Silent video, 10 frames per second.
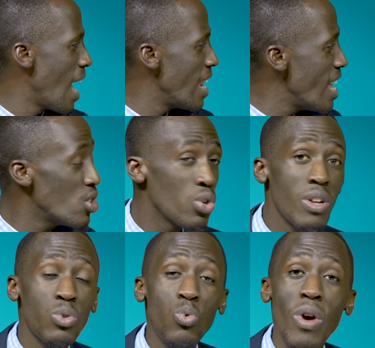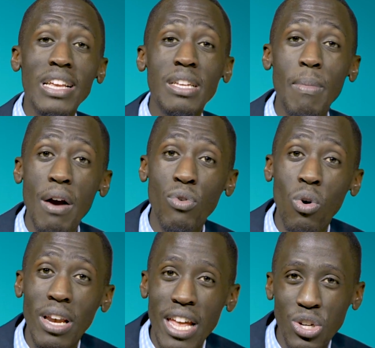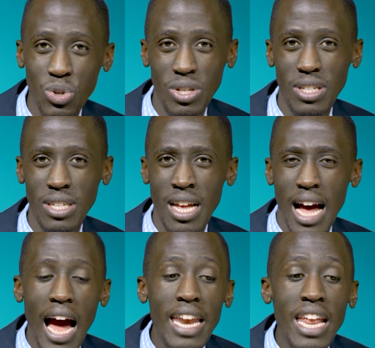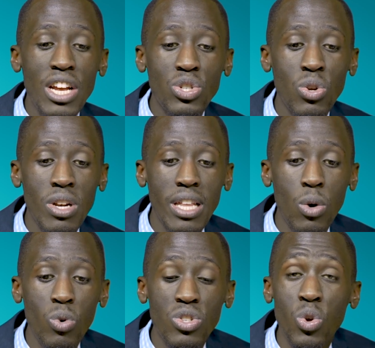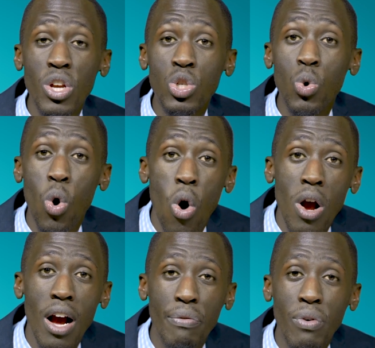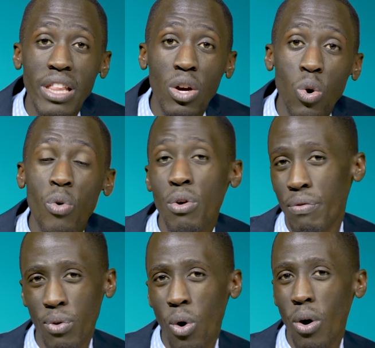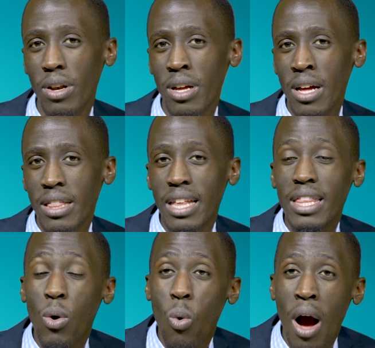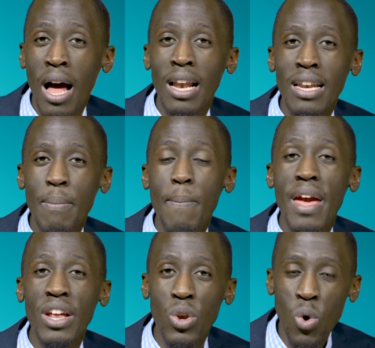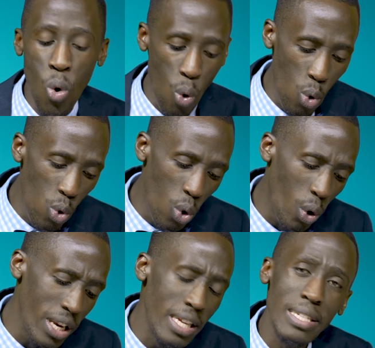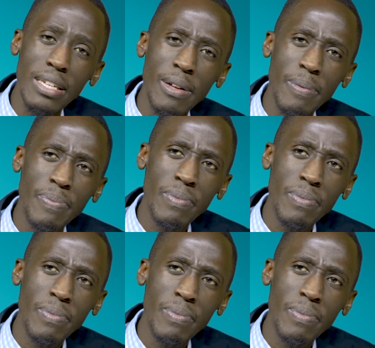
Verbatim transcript: a nation that will rise above all nations, mm. a nation that is going to conquer for the glory of God, mm -hmm. that the world may know who God is. Mm.